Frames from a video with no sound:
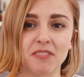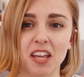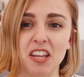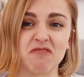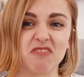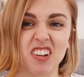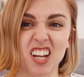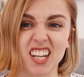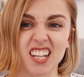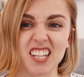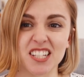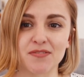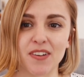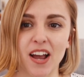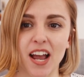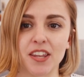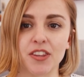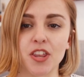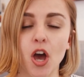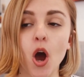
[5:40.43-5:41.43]
It really is
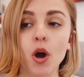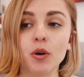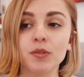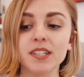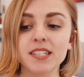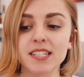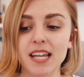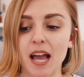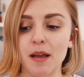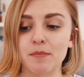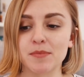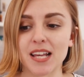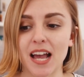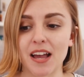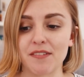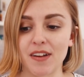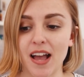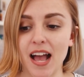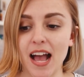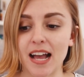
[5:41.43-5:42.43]
fine. The only times
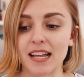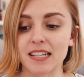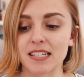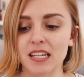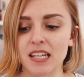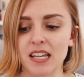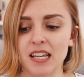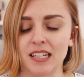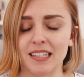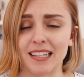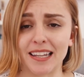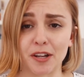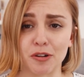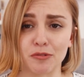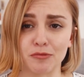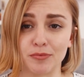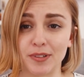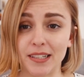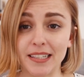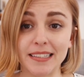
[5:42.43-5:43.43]
I've had like
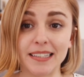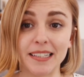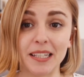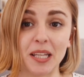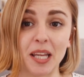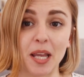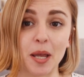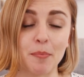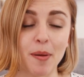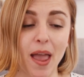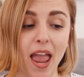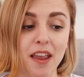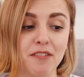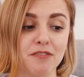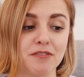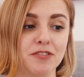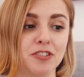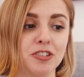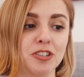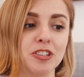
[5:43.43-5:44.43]
really
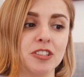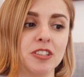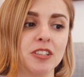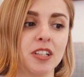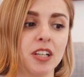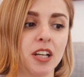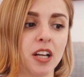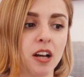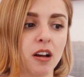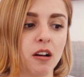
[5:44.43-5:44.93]
painful